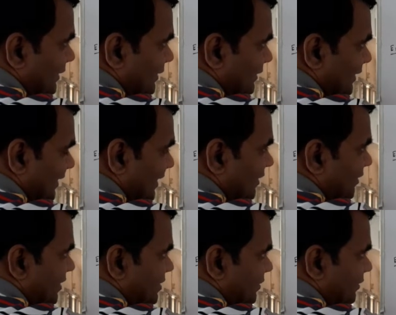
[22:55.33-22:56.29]
the E
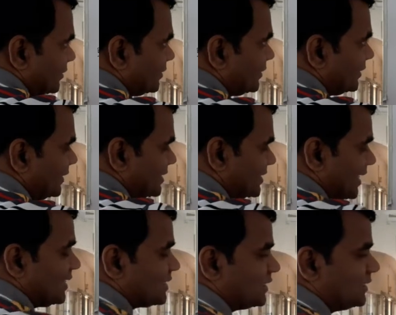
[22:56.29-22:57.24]
vector is
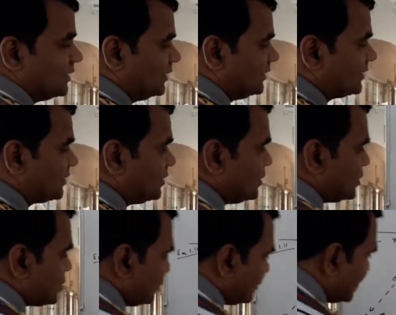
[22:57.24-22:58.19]
90
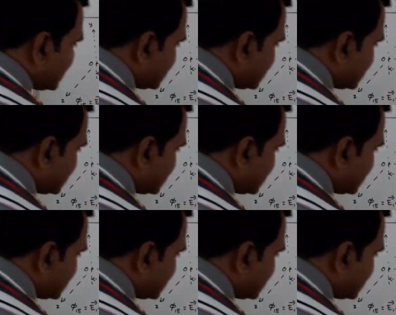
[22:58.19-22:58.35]
degrees, so this